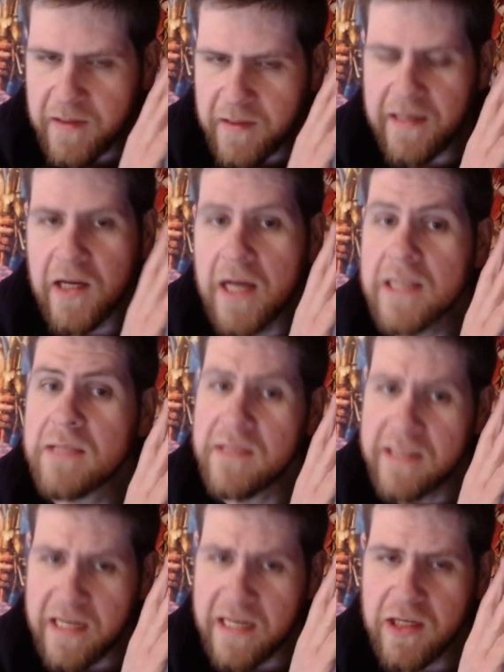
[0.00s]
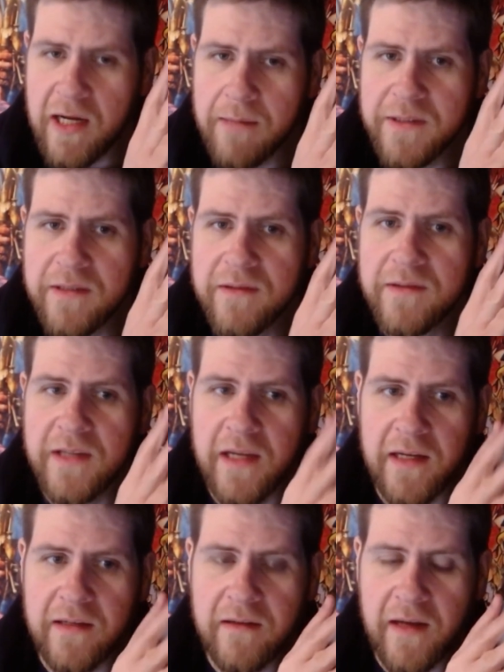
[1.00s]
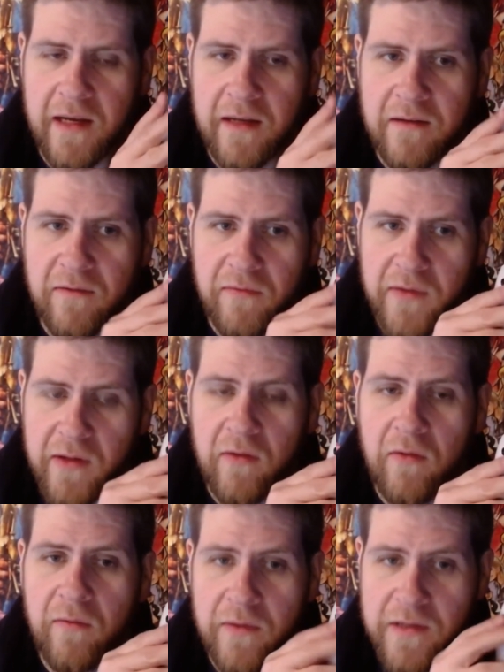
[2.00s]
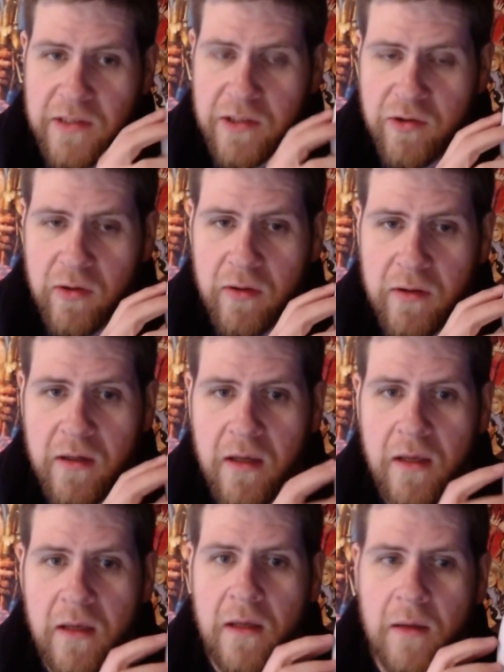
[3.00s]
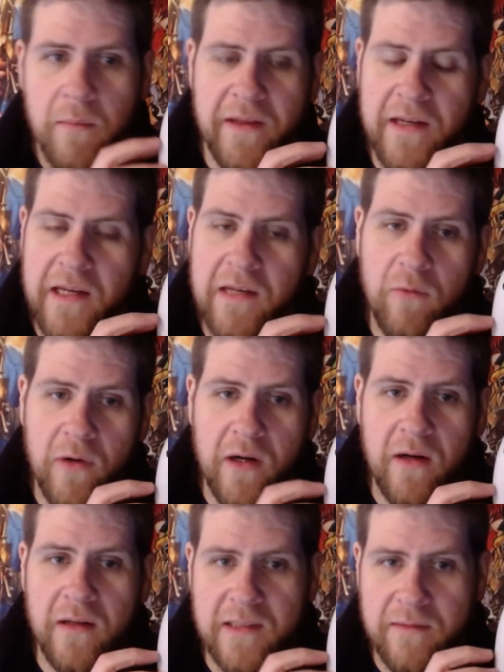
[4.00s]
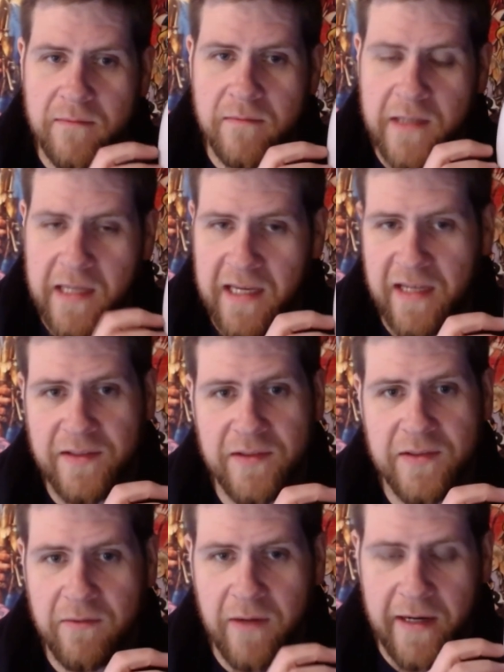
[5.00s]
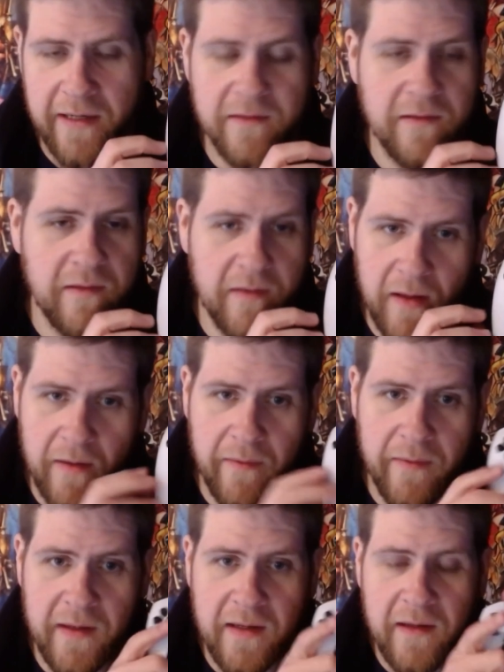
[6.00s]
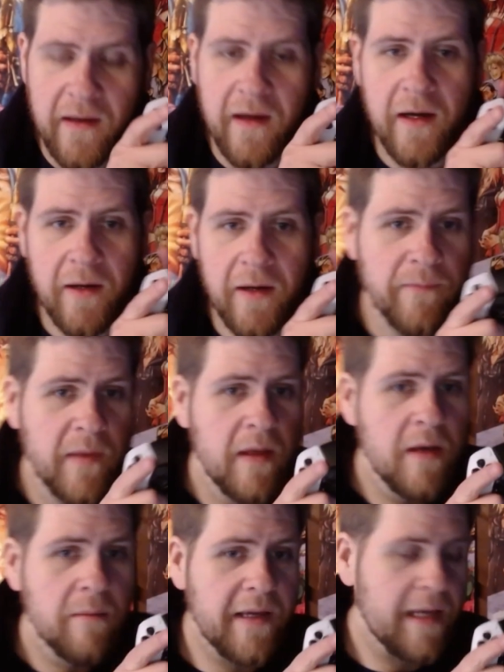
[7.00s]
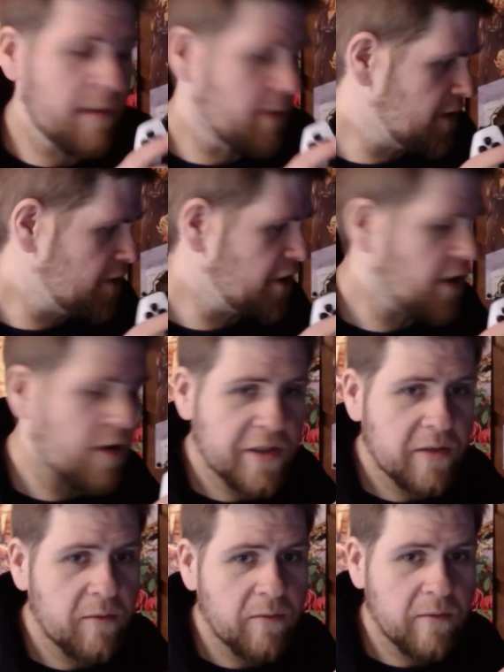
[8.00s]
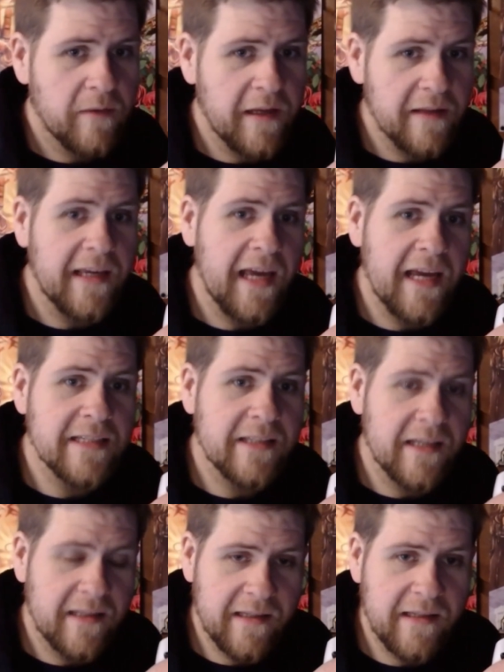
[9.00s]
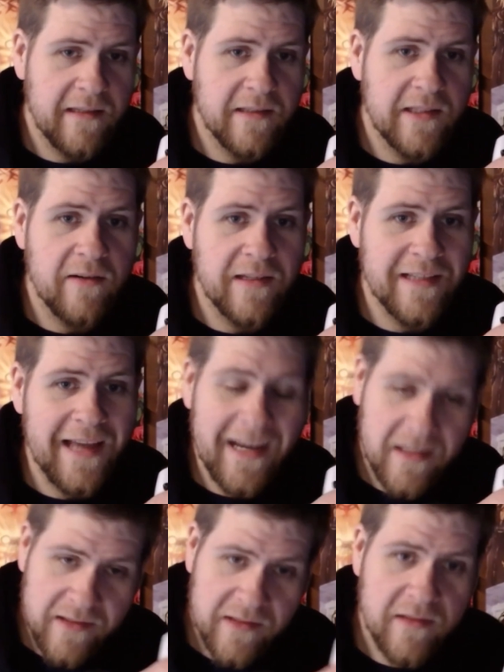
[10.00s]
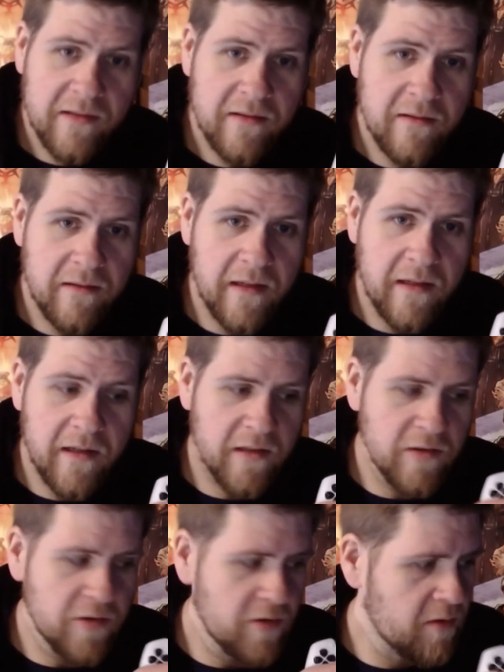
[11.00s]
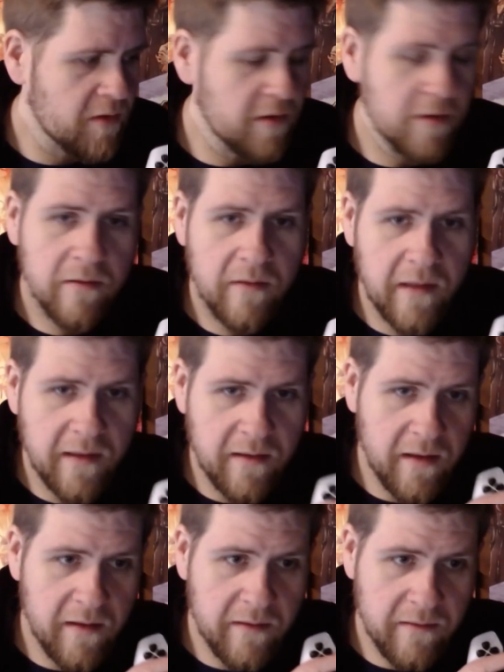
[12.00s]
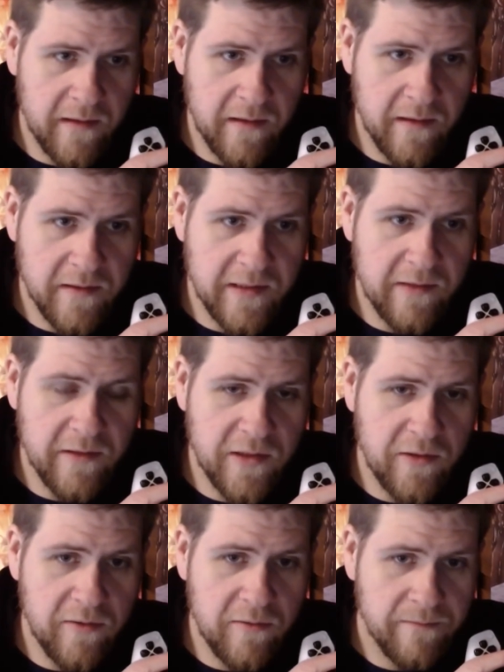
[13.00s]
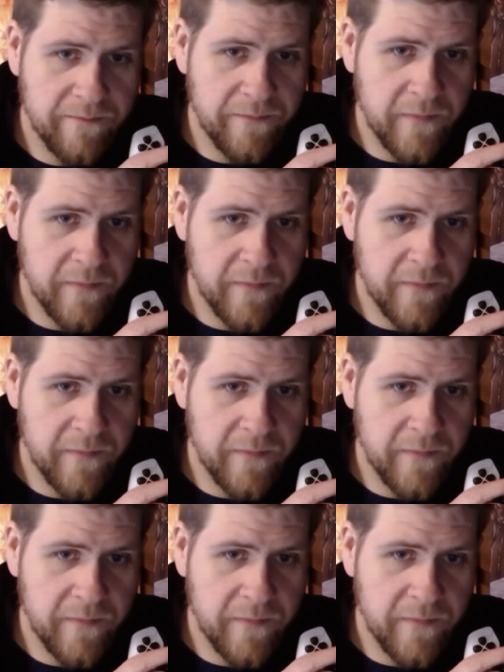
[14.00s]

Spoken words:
the customization options and the feel for this controller, but they need to work on some kinks, right? So the being able to charge it in the case like the Series X controller, like the Series 2